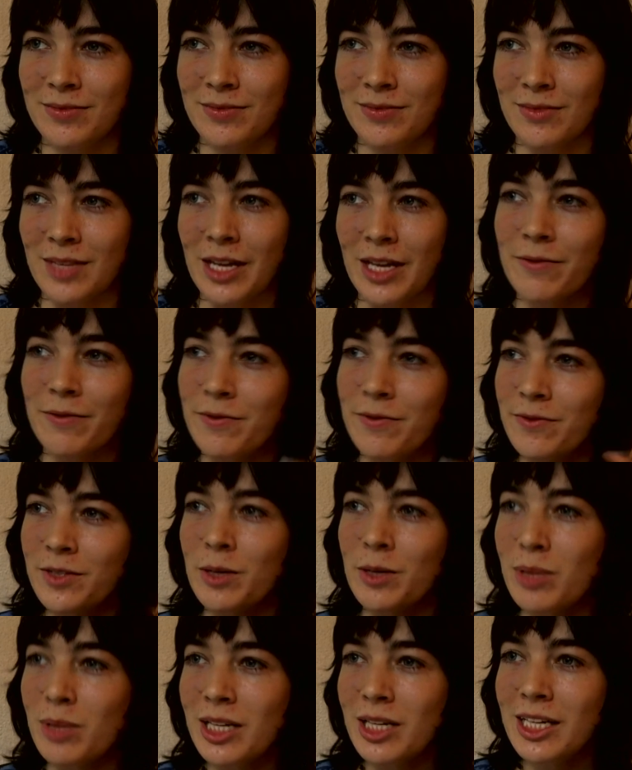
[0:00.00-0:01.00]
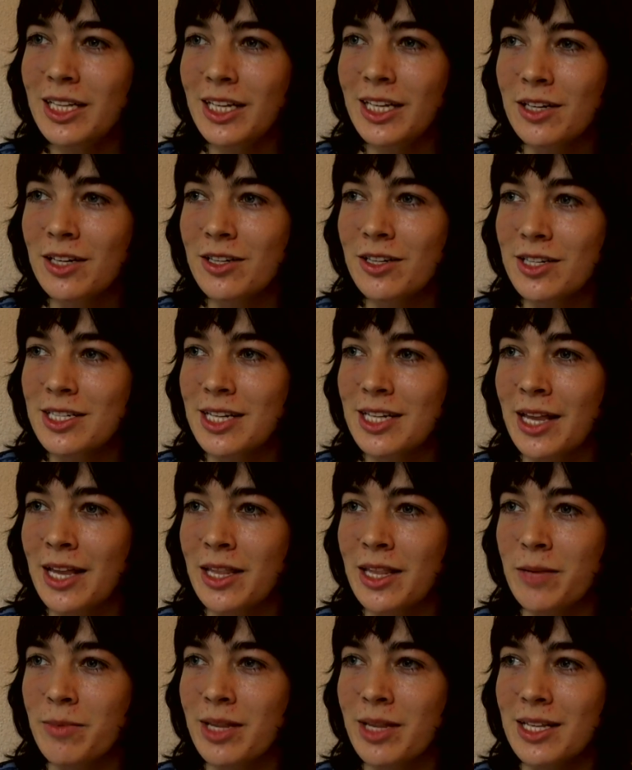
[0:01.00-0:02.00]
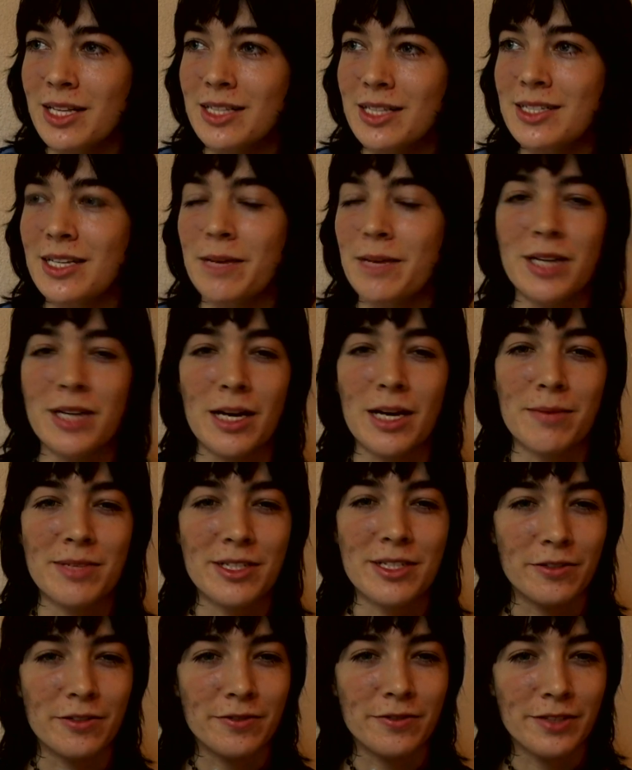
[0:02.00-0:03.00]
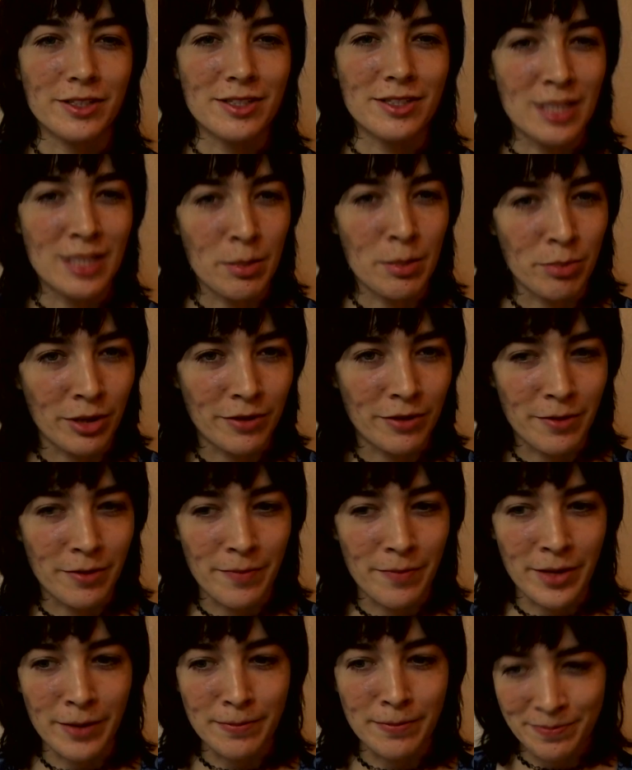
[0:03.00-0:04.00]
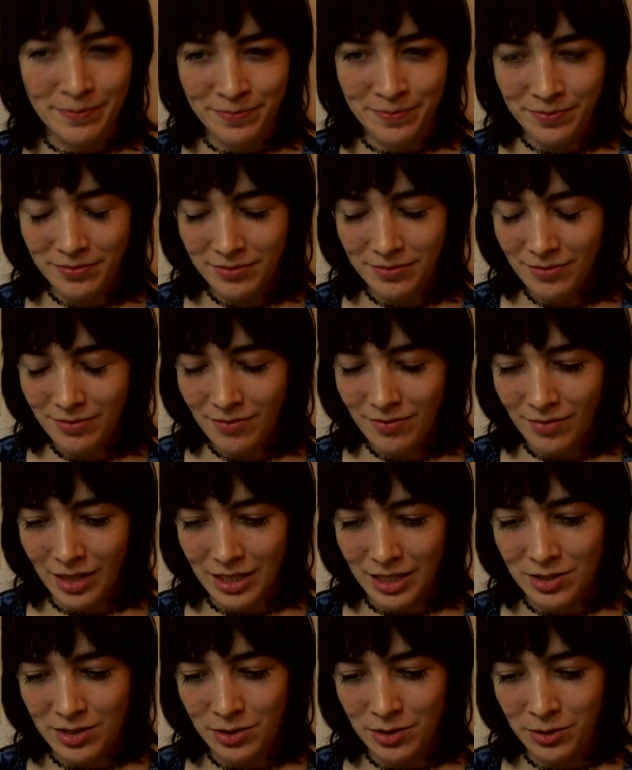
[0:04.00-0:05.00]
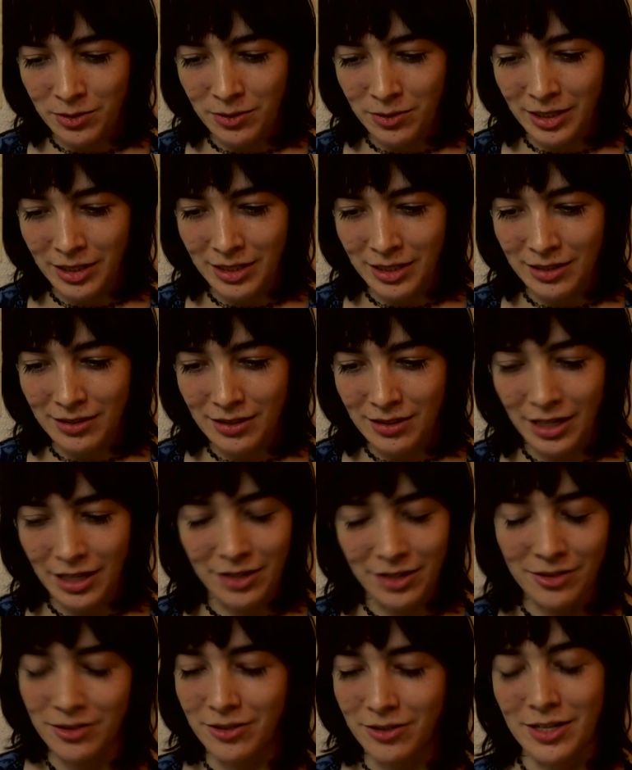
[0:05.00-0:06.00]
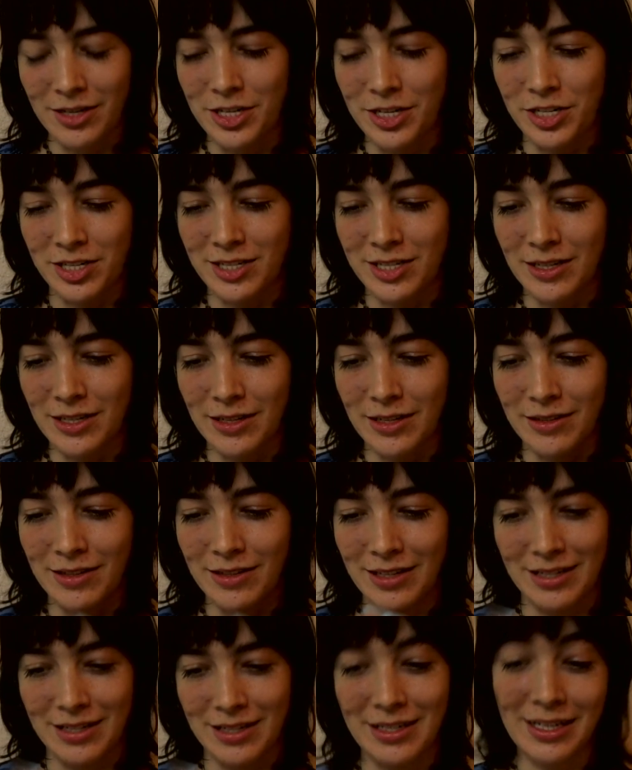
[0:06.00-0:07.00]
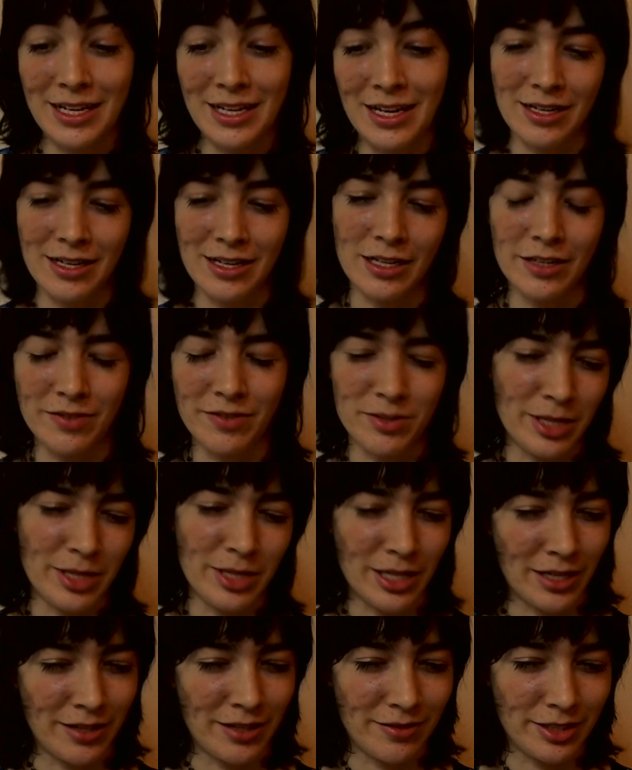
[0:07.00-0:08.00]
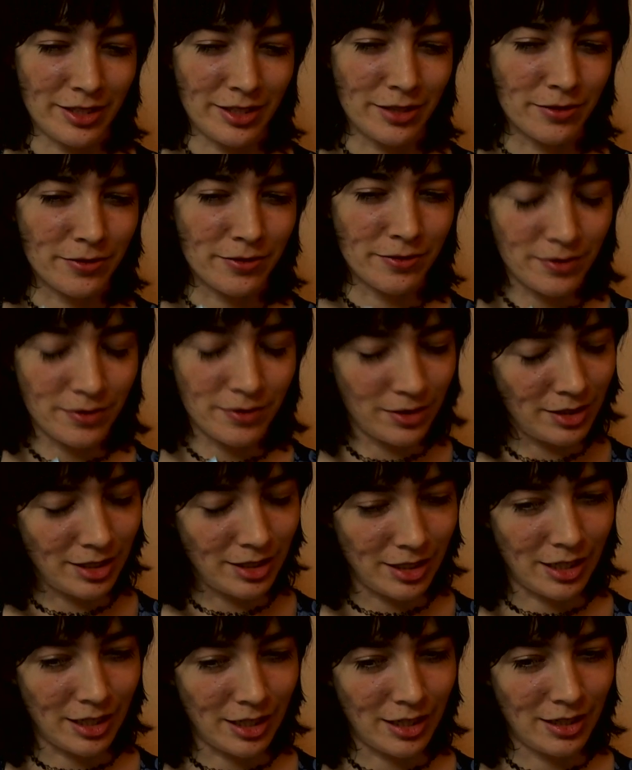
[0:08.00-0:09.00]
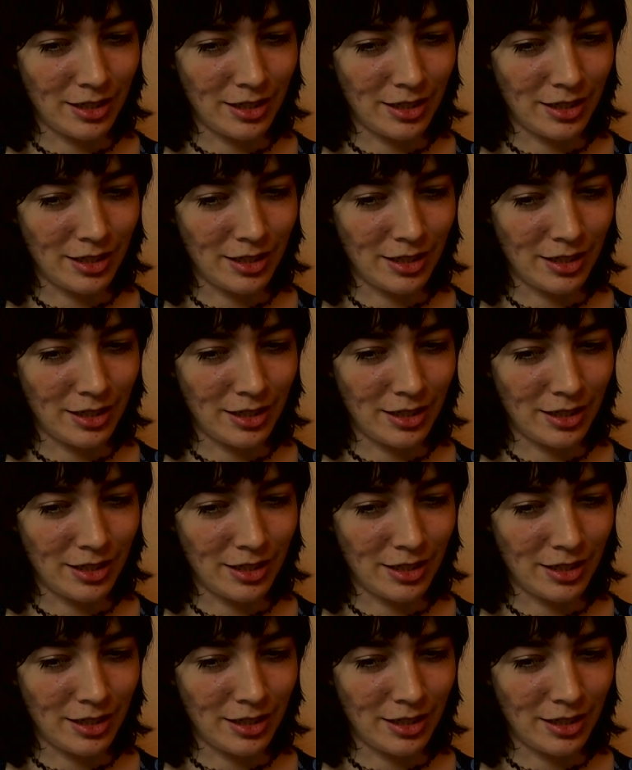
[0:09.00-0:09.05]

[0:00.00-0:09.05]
like completely understand them, but at the same time still feel separate from them. And so I don't know, again, it gives me kind of like a fuller